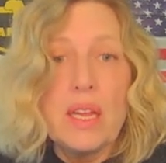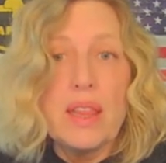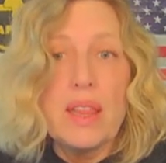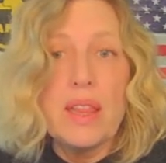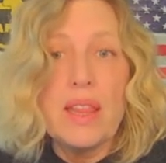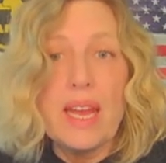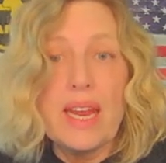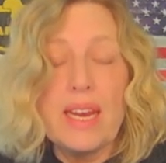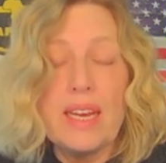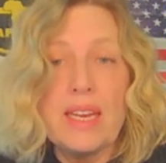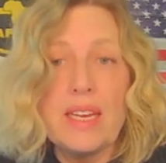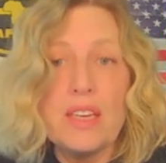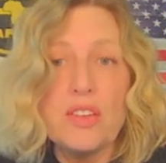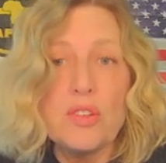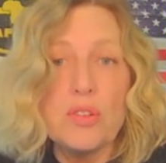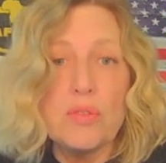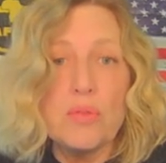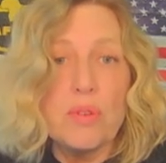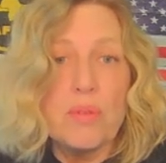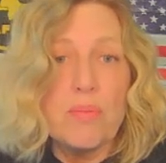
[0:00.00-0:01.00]
they need
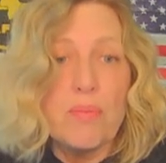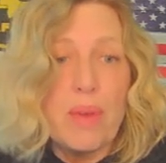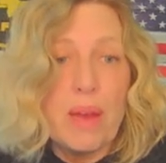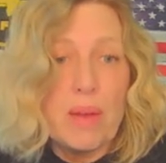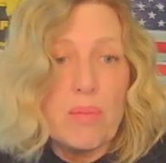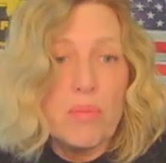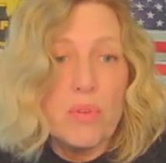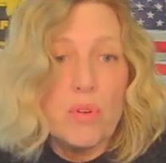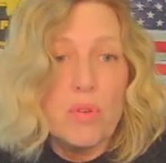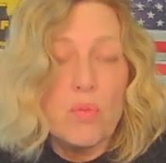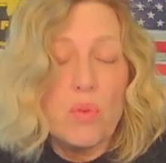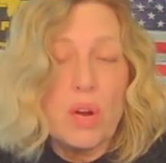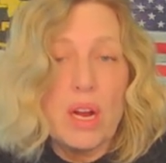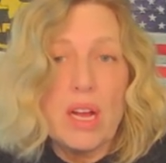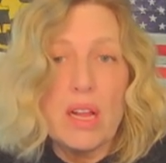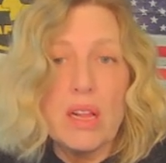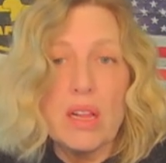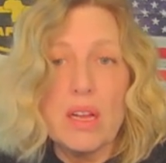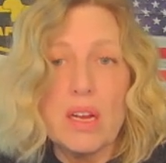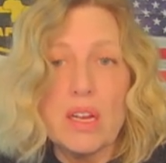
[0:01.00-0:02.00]
to remember
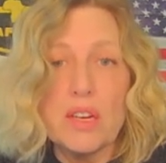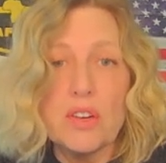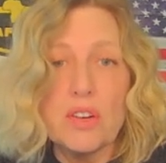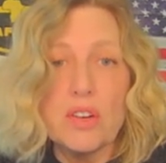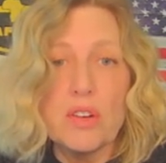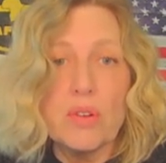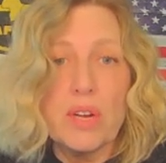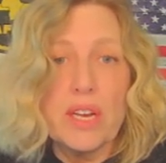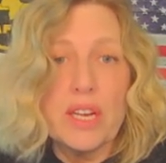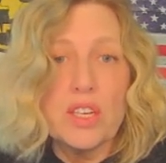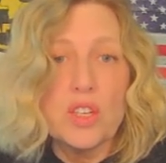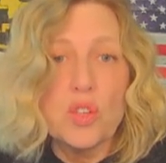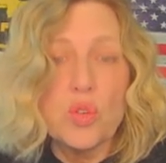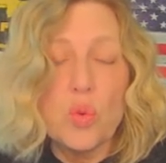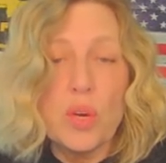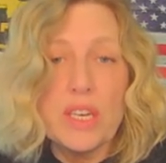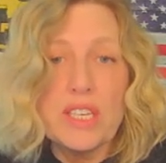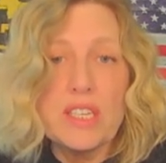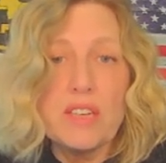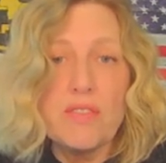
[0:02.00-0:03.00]
while undergoing a
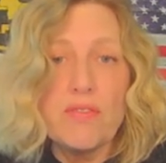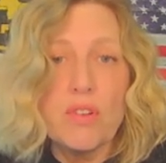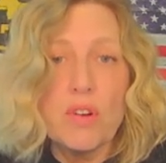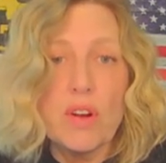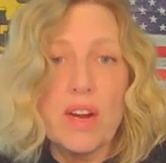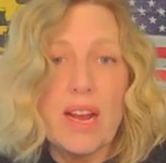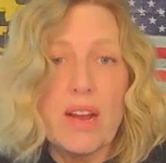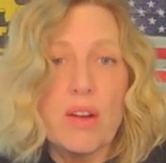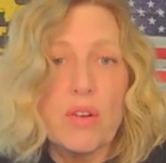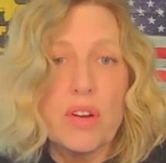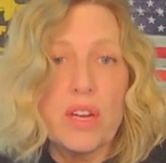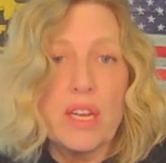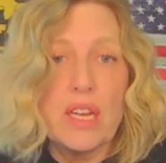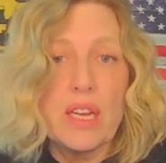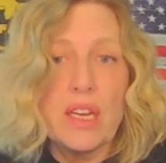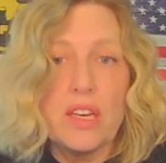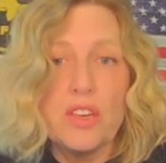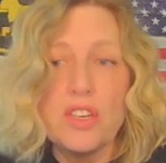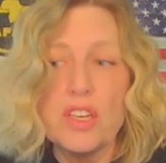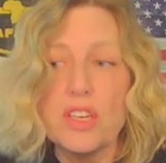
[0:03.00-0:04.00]
24 hour
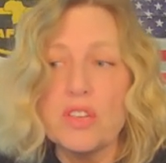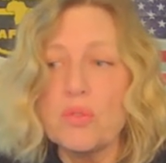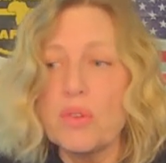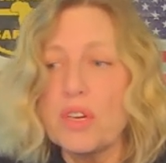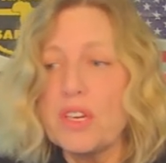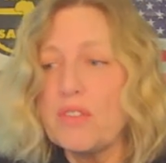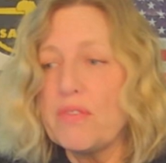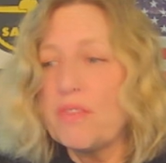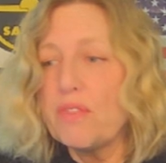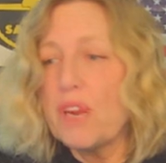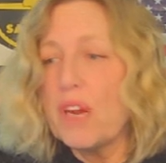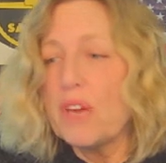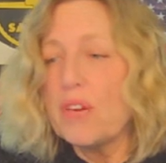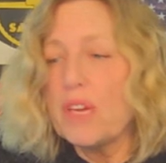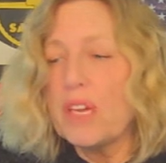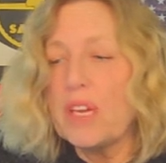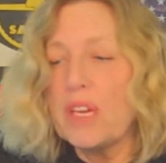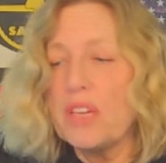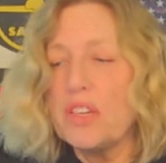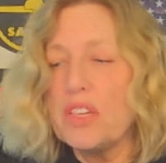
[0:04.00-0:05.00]
EEG. A 24
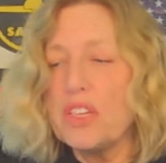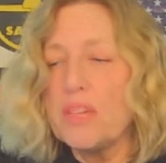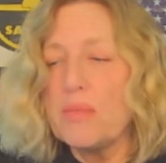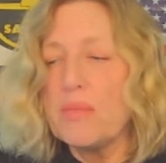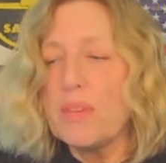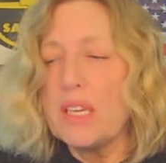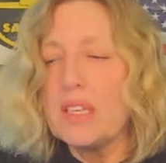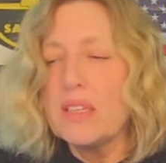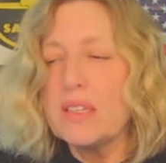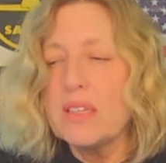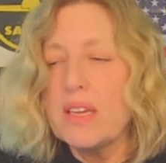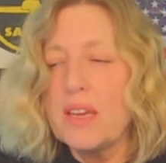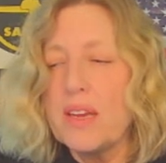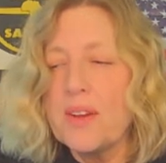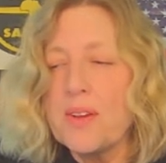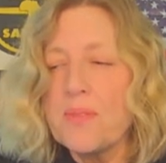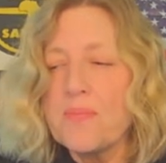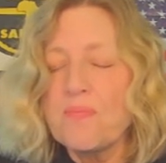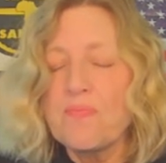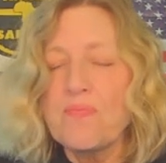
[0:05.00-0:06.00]
hour EEG means
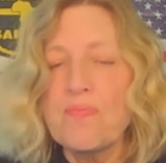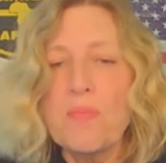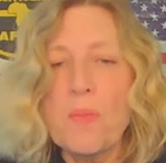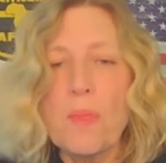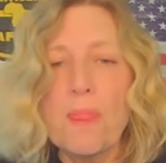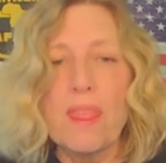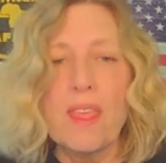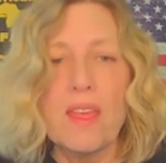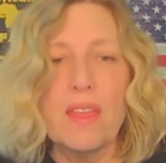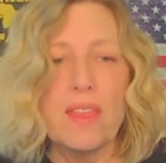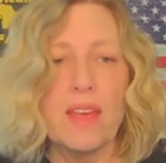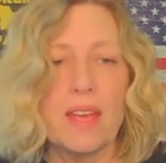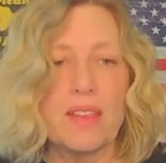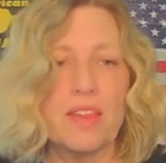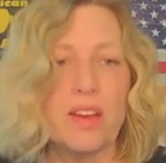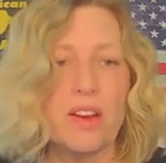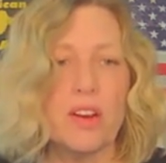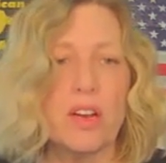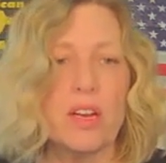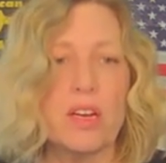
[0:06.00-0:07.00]
that
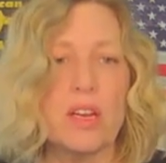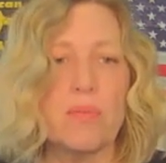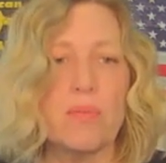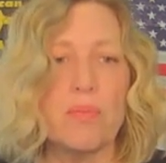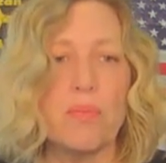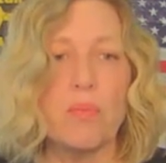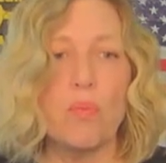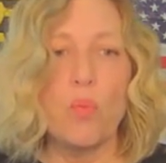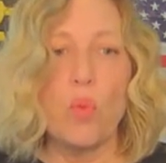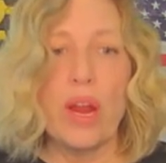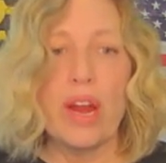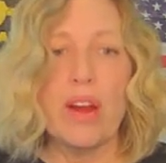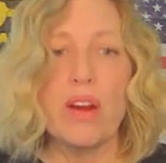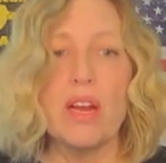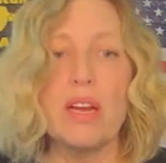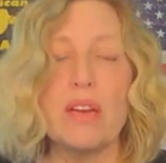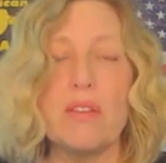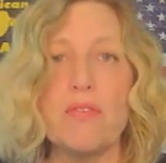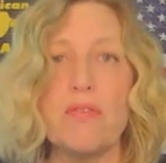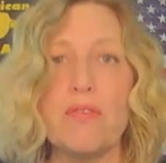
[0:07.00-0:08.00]
they're going to
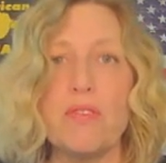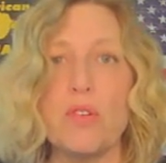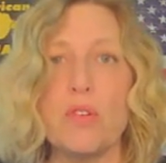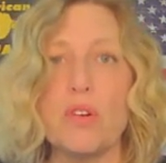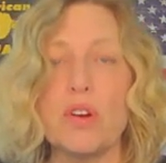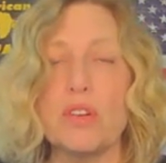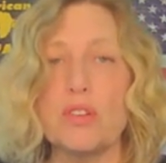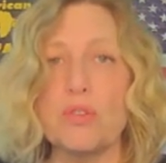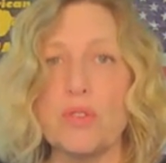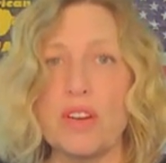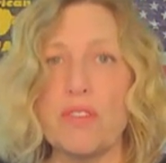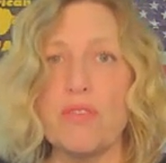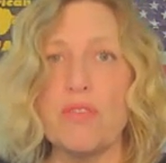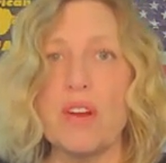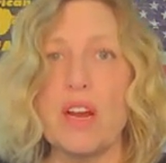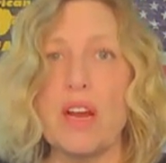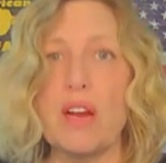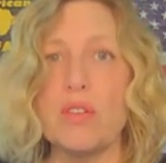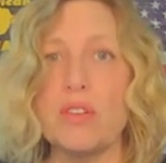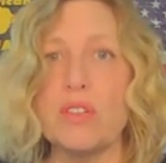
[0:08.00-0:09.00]
wear it for
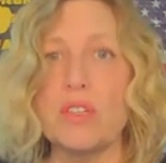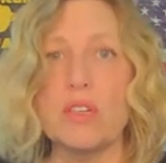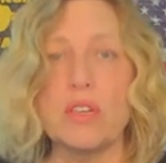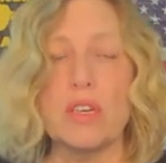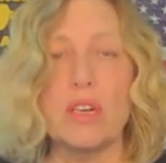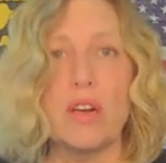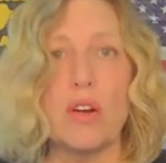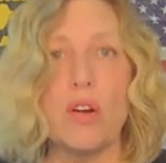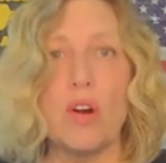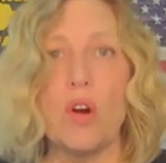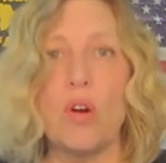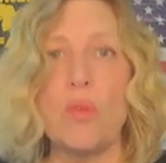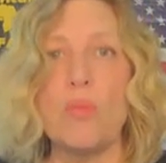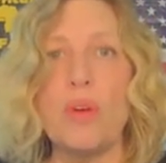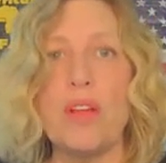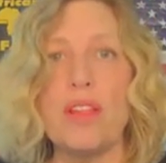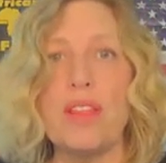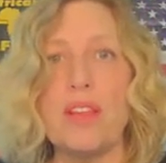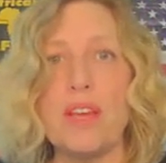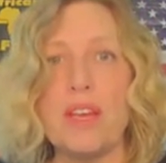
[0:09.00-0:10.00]
24 hours, they're going to go home
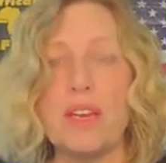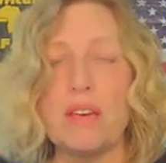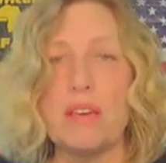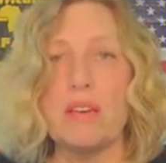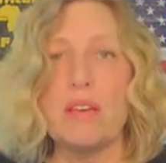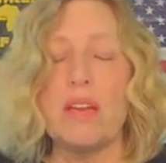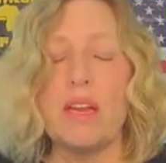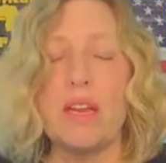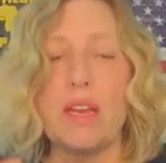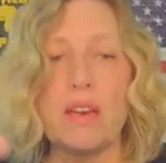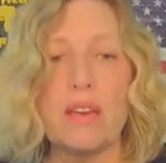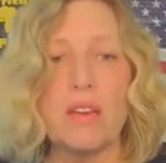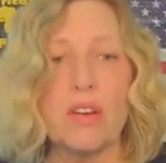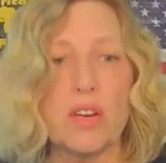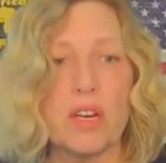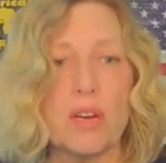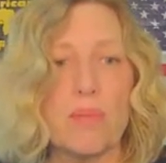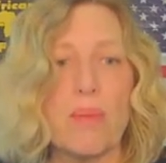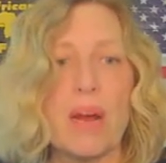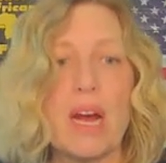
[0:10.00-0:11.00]
with it, and
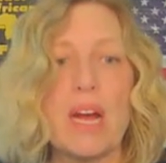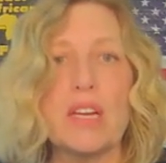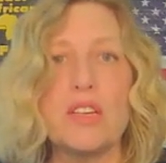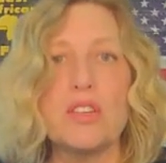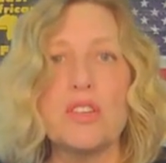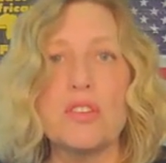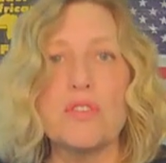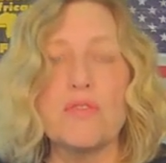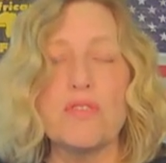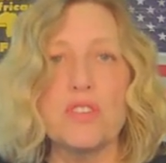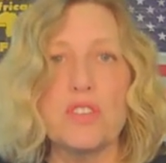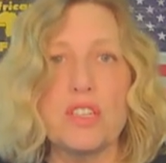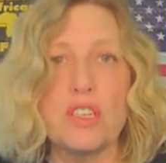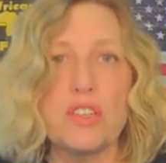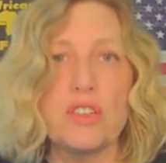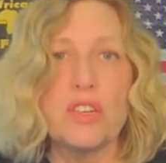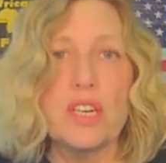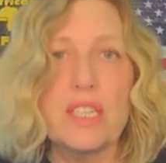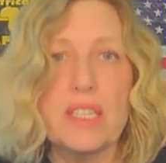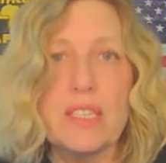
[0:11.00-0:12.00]
they're going to monitor for
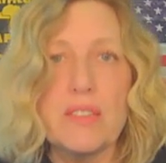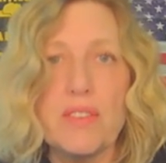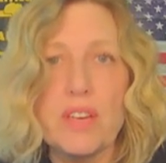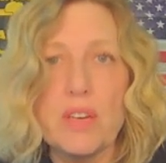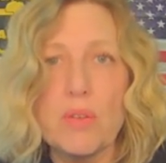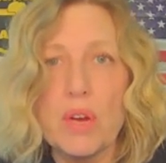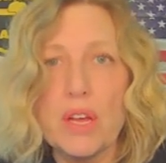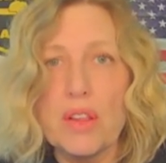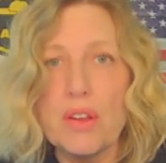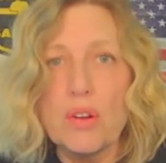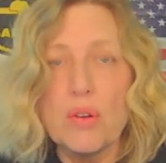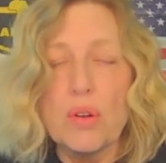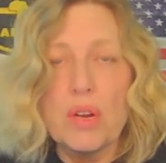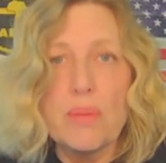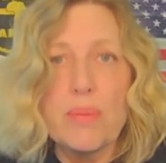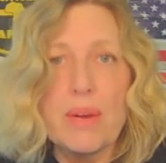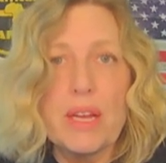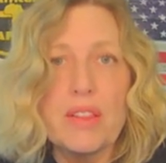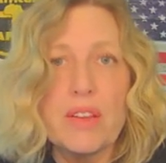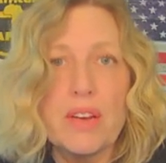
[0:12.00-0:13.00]
seizure activity while they're
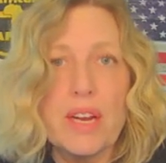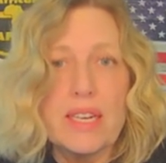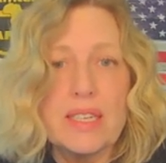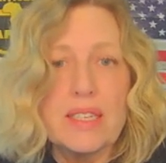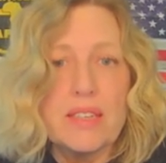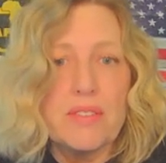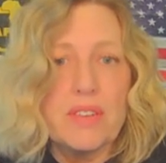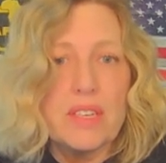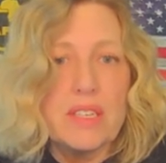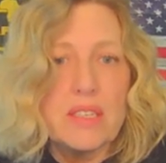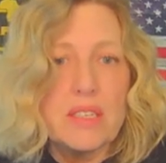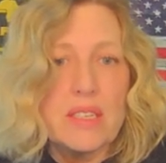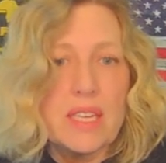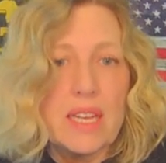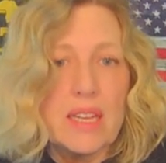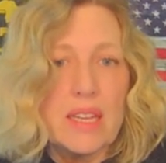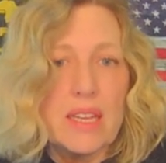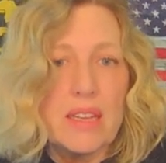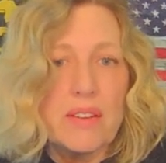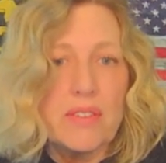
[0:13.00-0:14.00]
going about their activities of
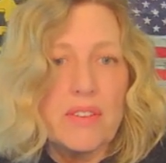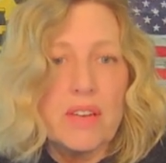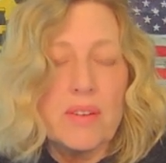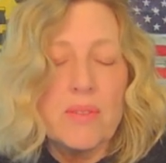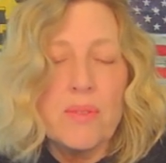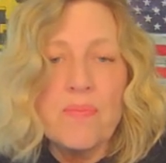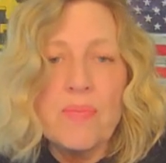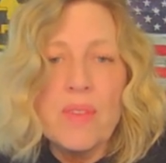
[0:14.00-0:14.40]
daily living.